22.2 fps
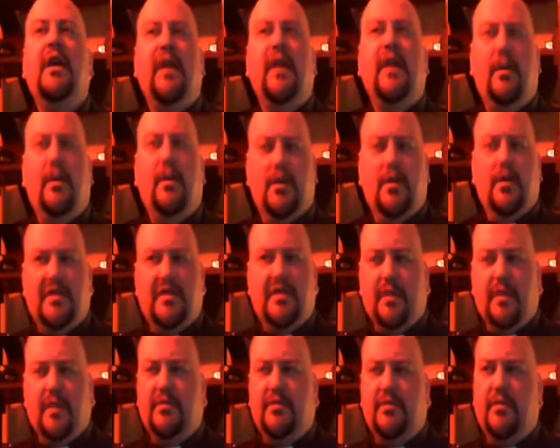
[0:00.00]
He wants
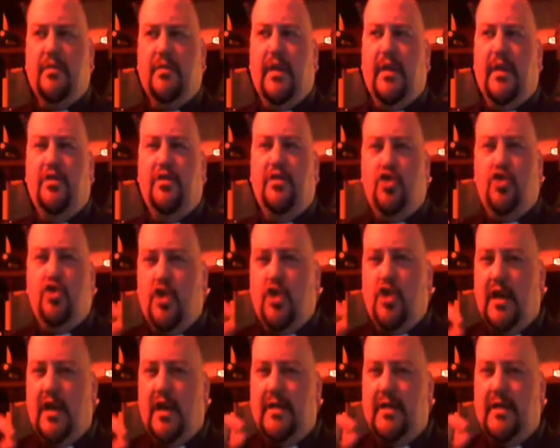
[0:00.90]
them to be
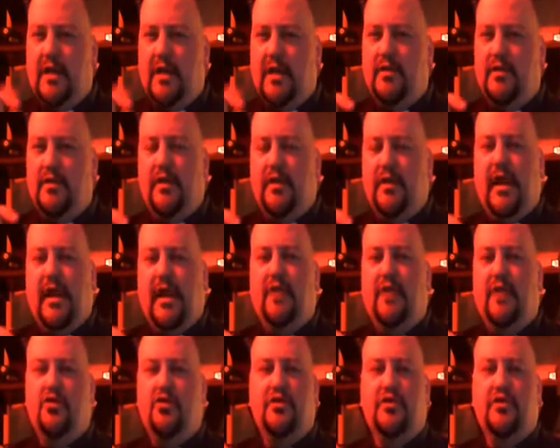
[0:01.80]
just under the
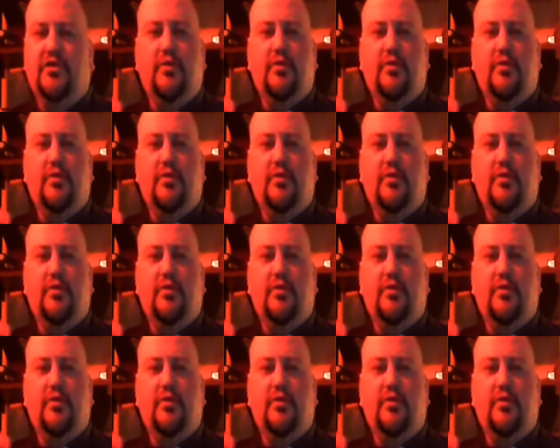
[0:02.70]
angels,